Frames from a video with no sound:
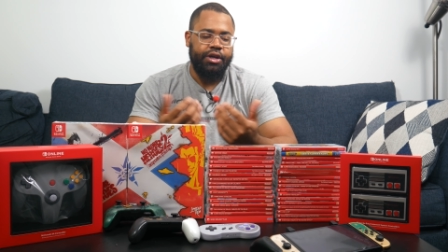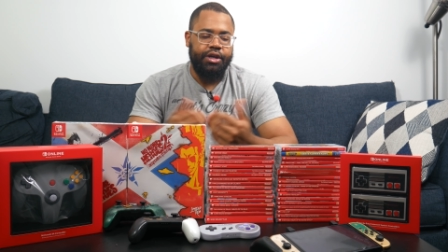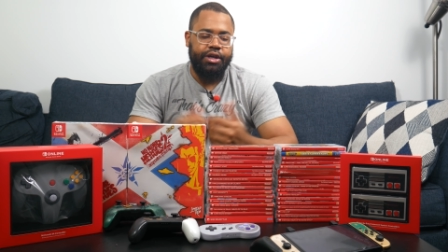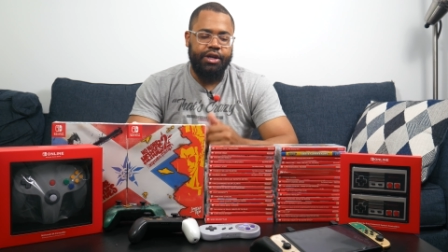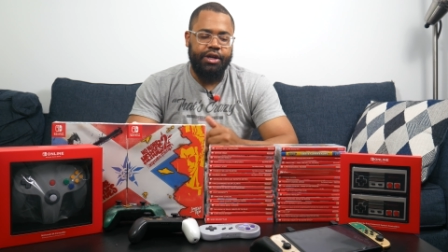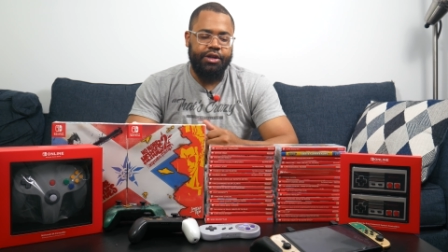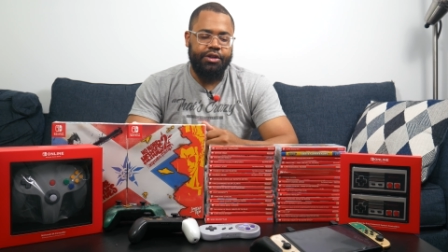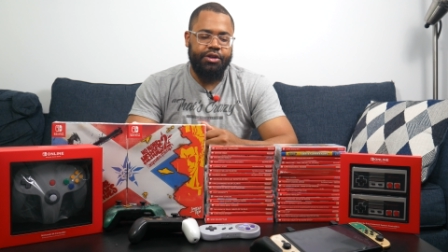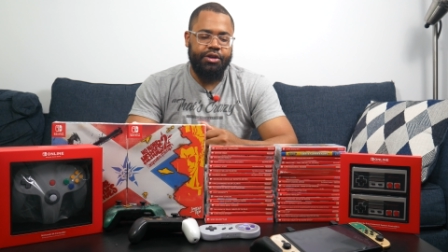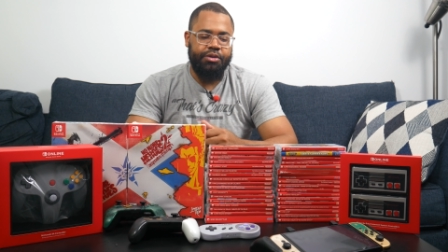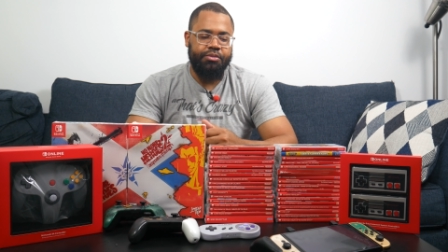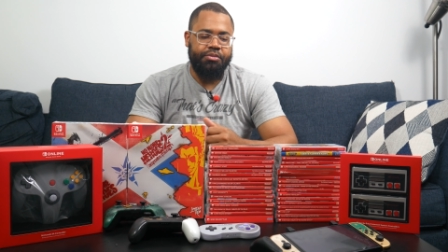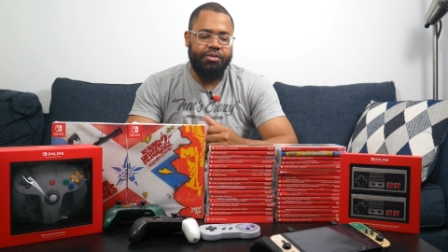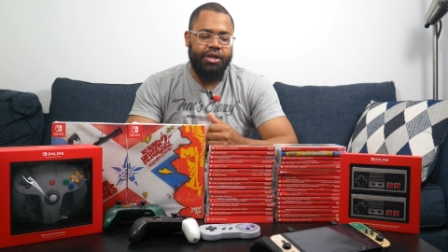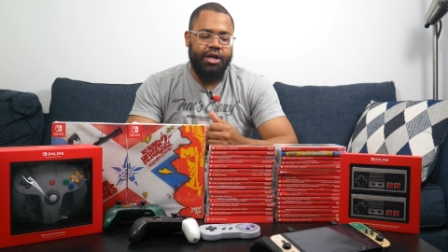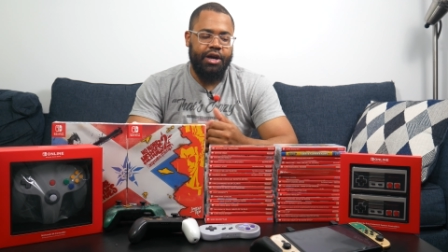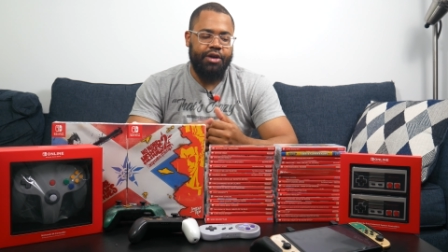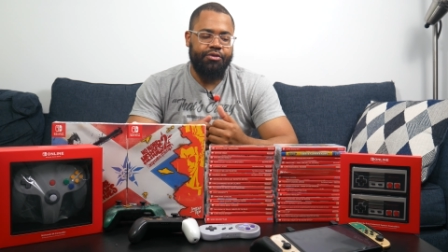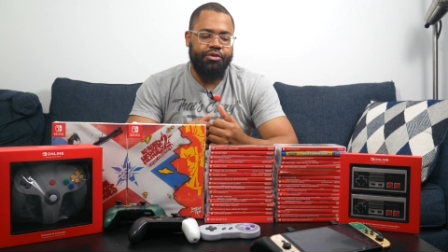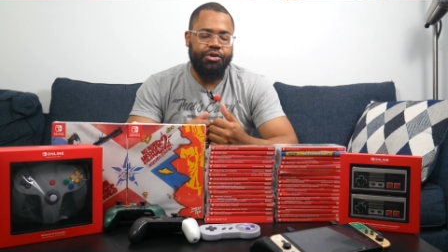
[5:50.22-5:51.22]
ended up
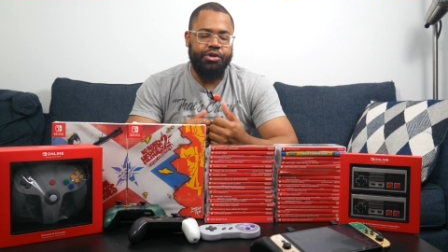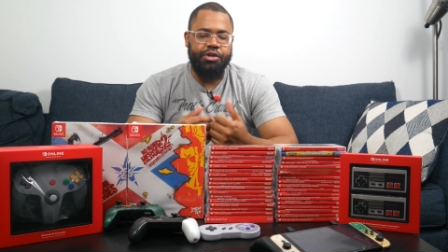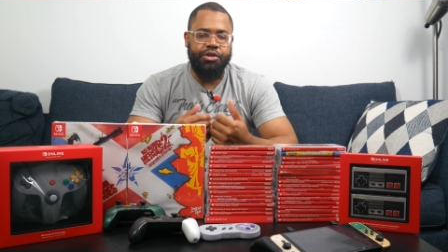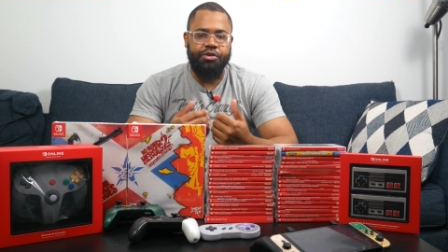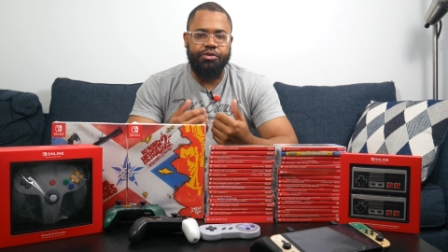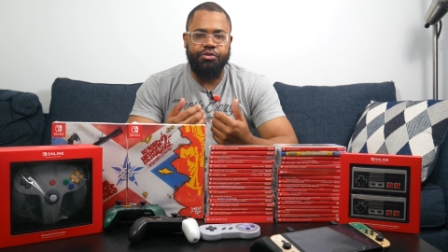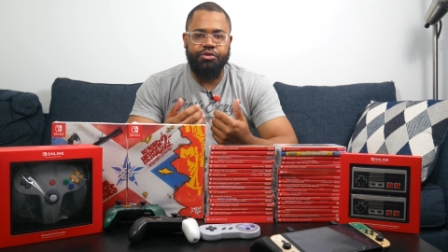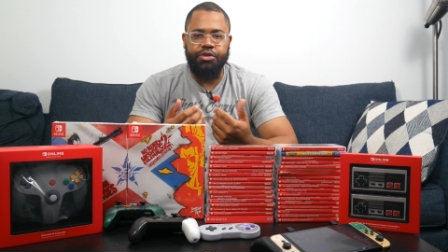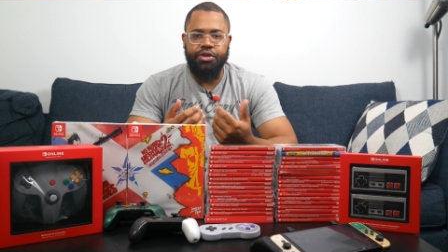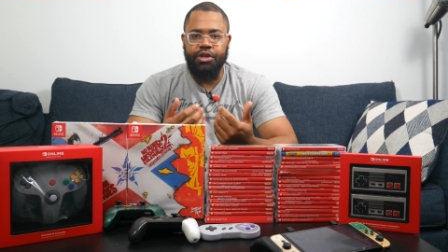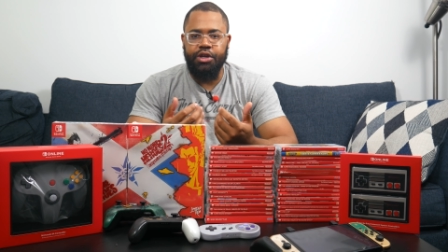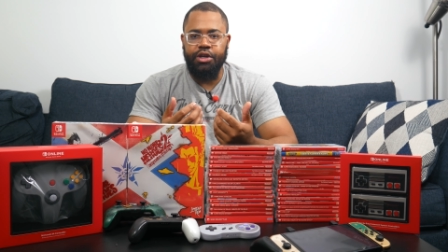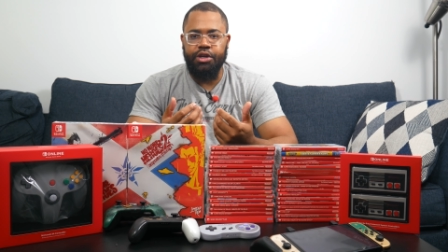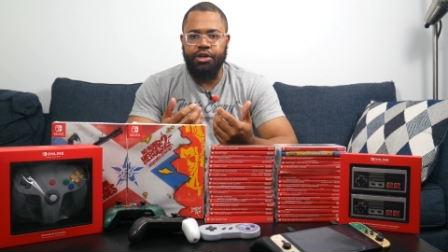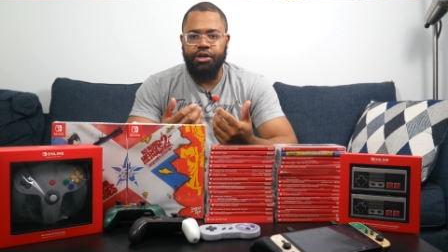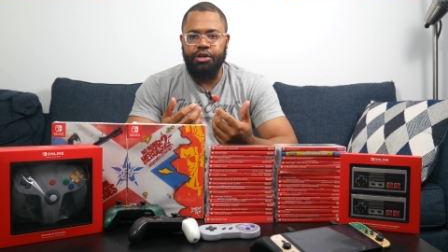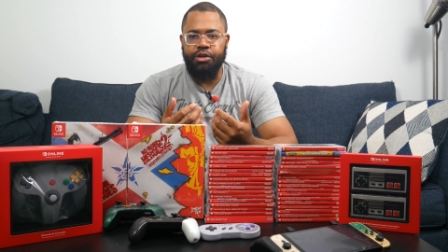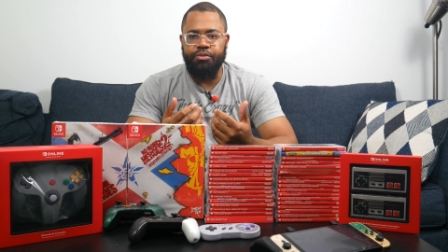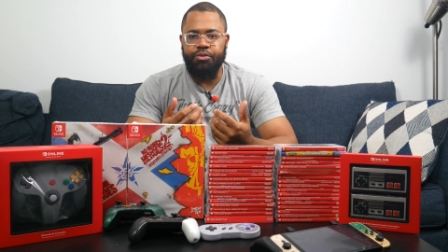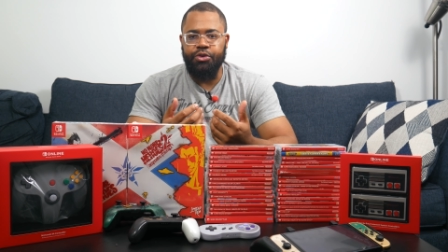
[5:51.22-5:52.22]
not really using it
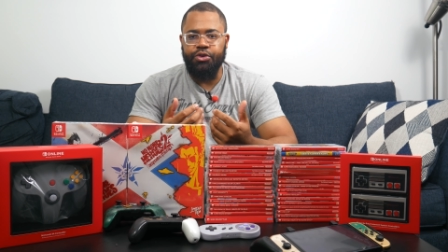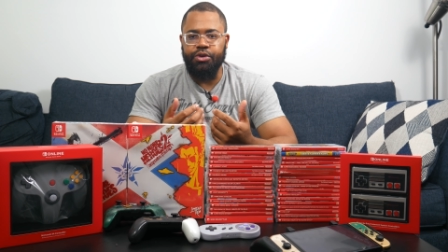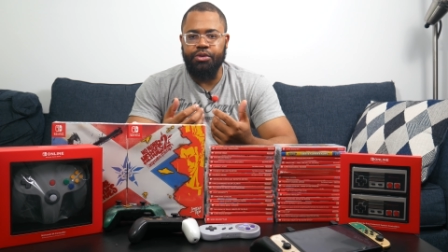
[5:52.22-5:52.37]
anymore,